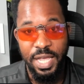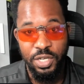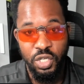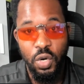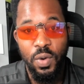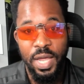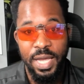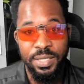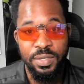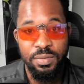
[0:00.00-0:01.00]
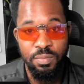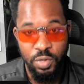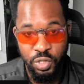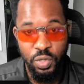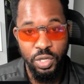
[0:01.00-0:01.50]
and showcase
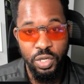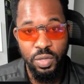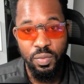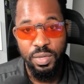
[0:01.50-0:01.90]
what you could do.